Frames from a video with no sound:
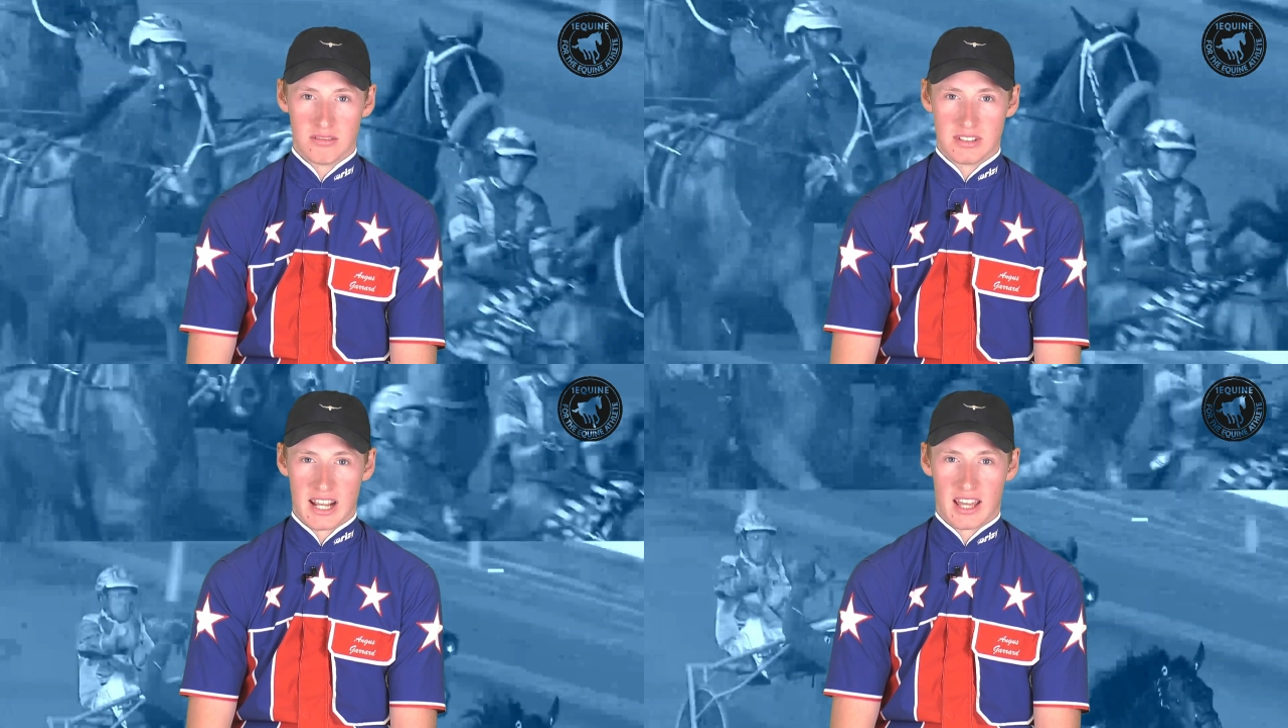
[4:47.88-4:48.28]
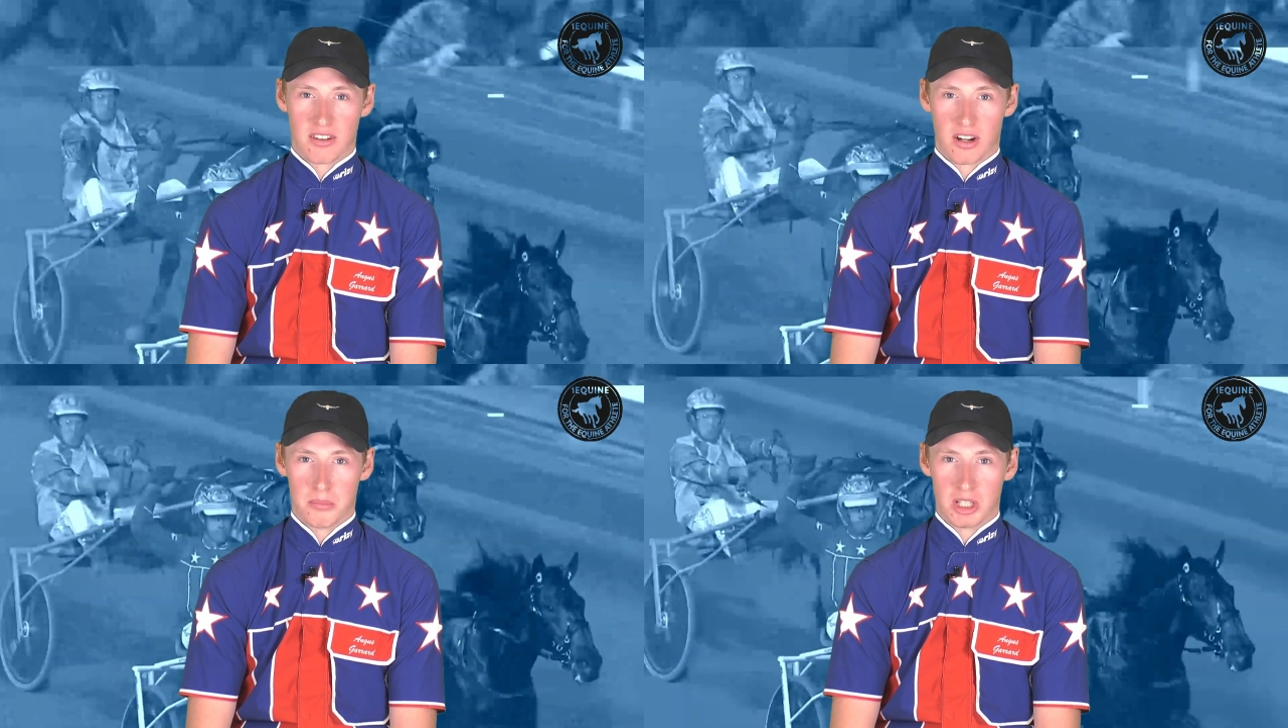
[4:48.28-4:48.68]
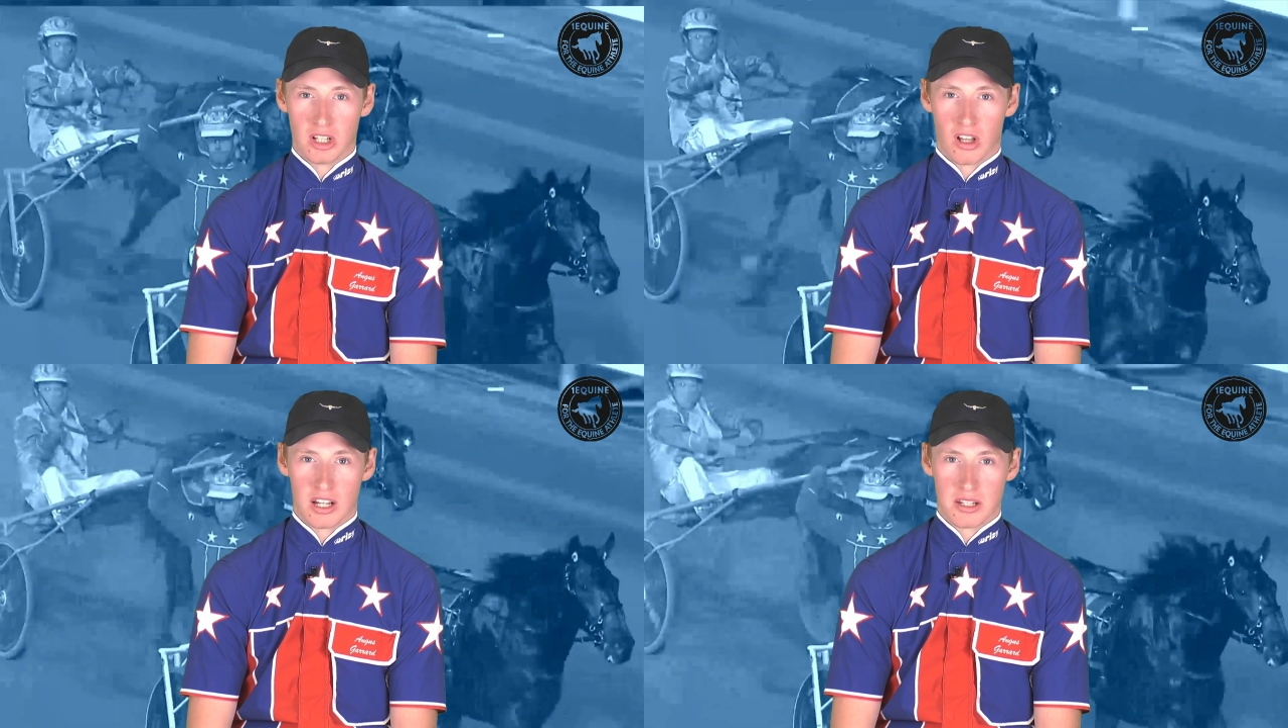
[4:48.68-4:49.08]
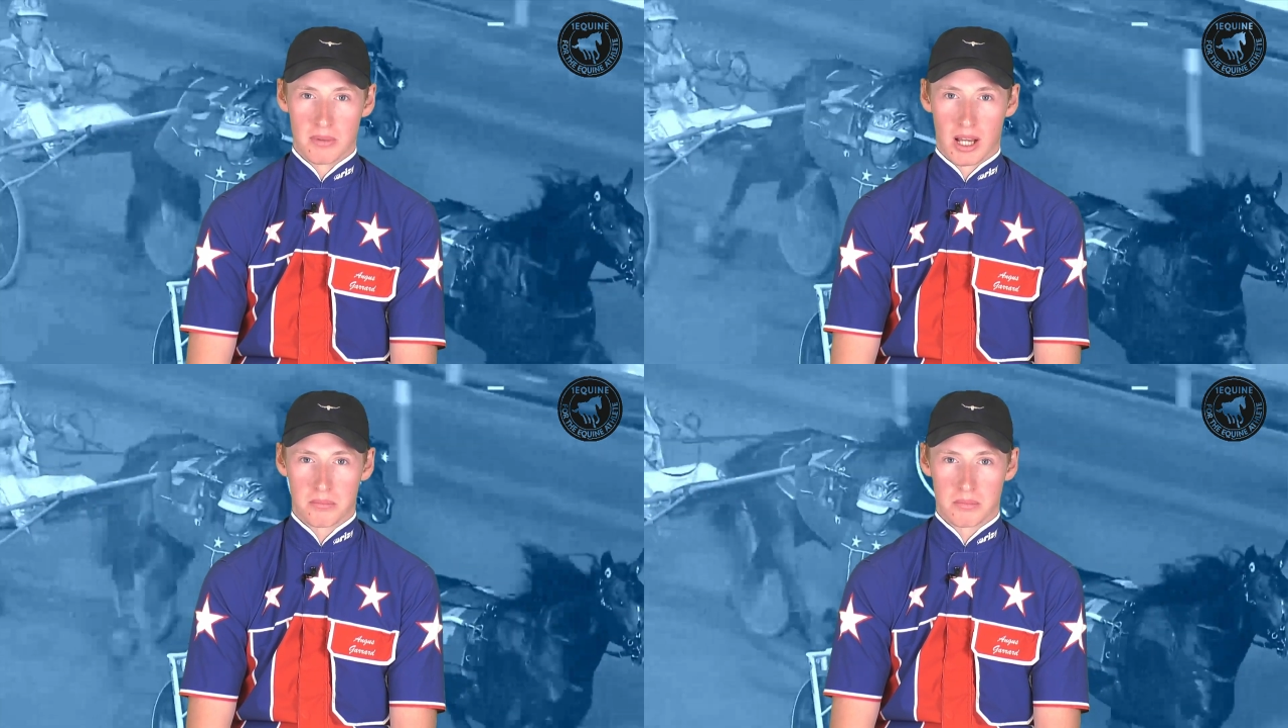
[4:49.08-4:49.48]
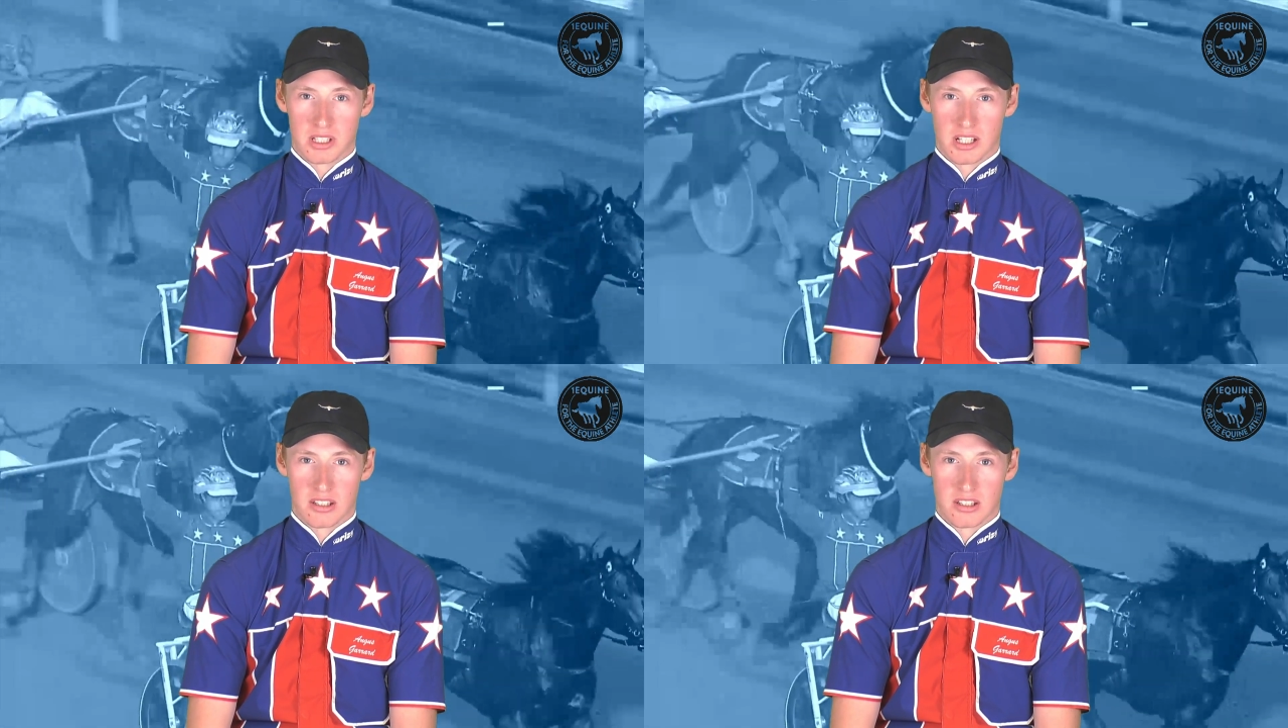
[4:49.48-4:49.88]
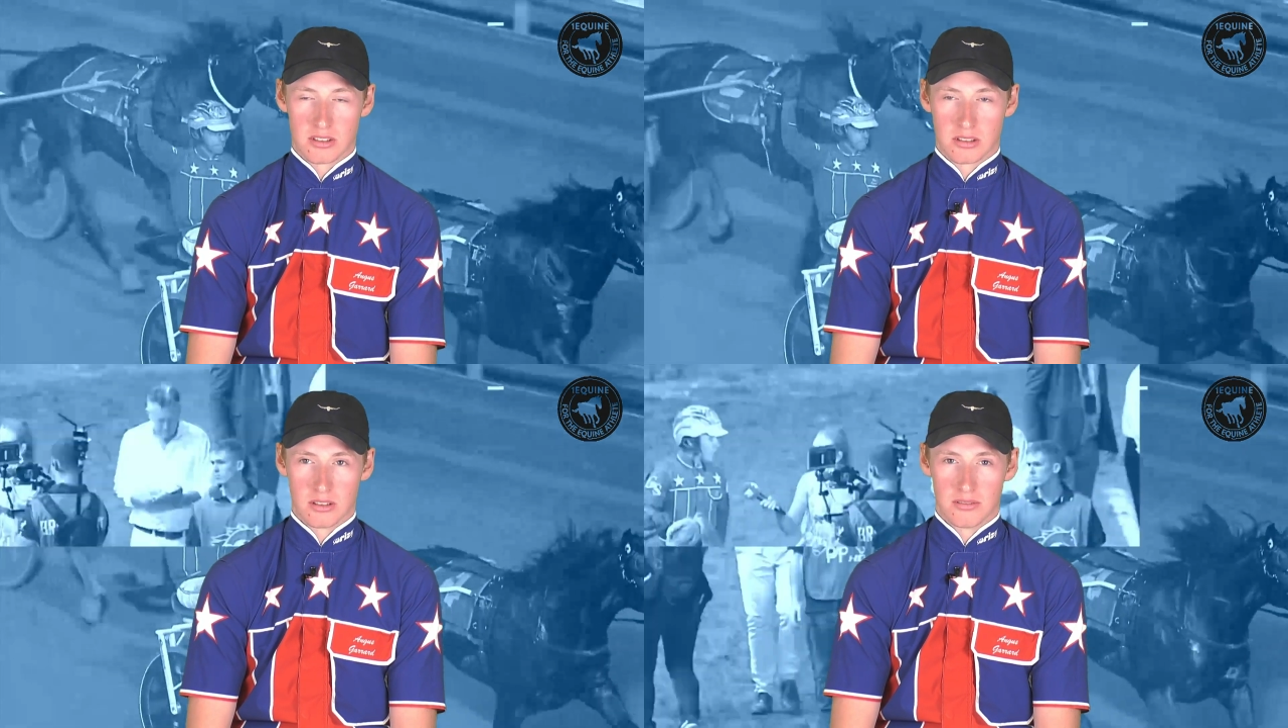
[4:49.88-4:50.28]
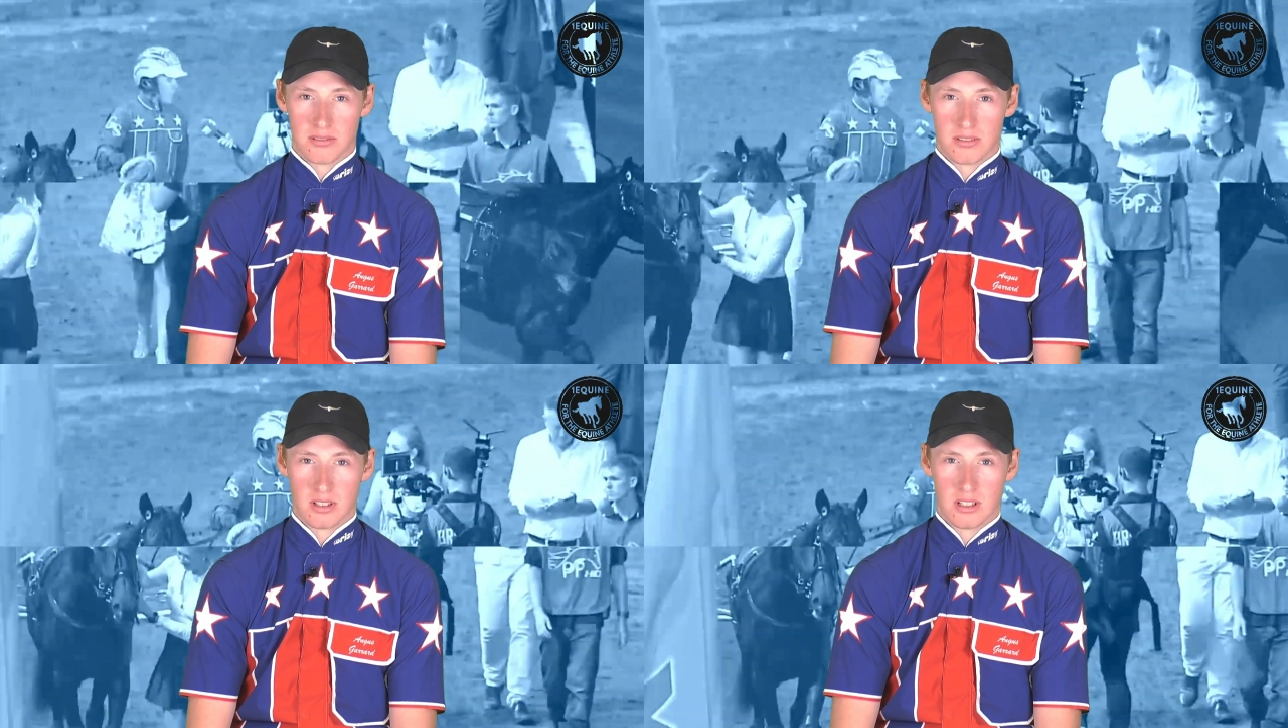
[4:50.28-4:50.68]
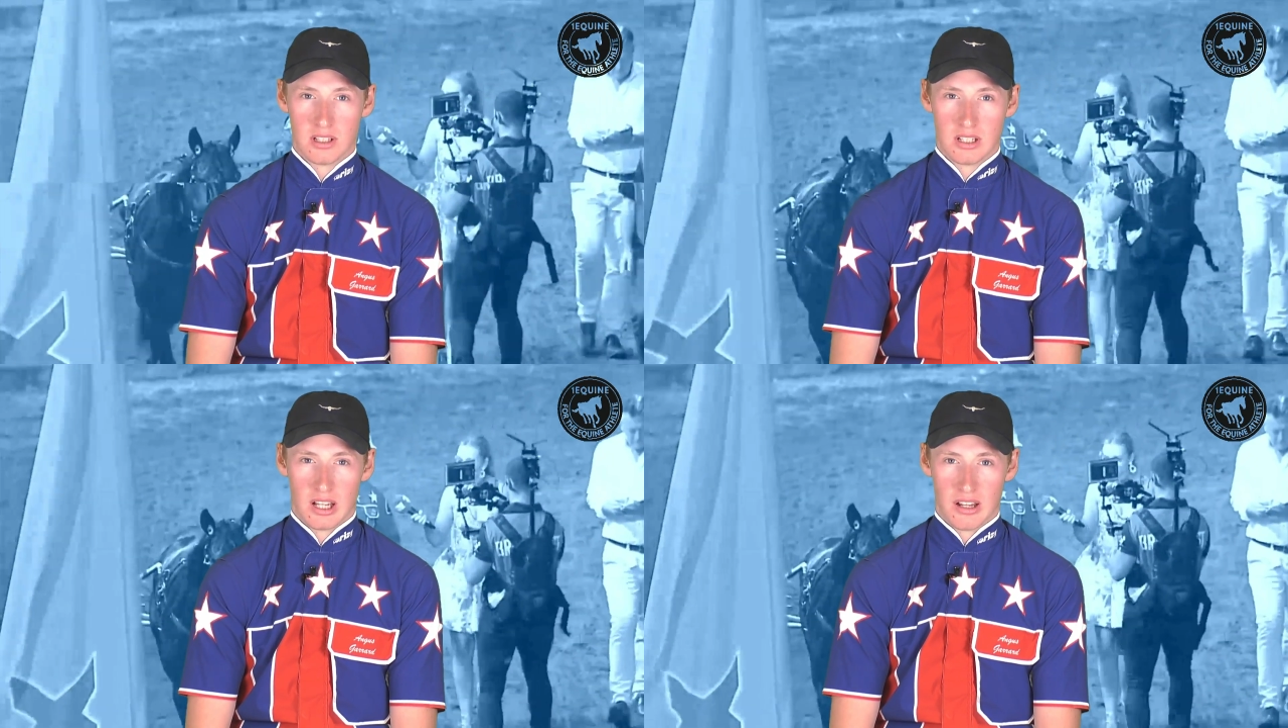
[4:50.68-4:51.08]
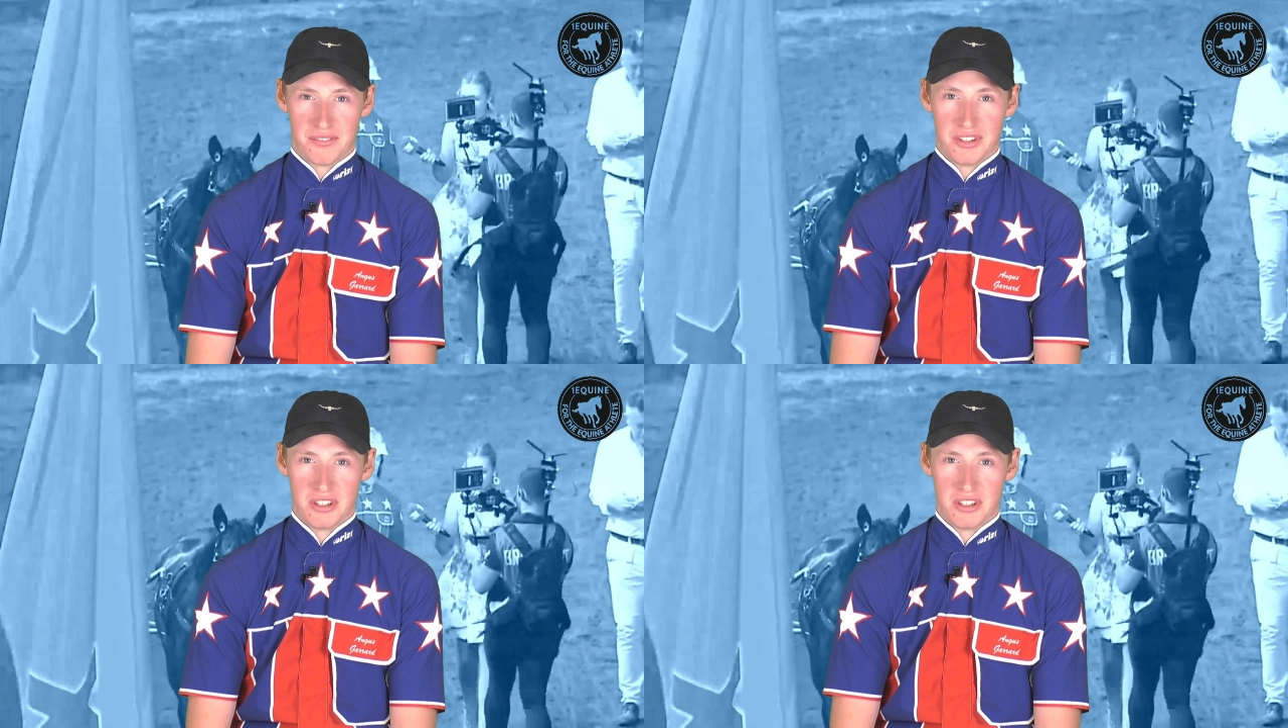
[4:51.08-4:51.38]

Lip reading: doubt that I'd be lighting him up. There's sort of a few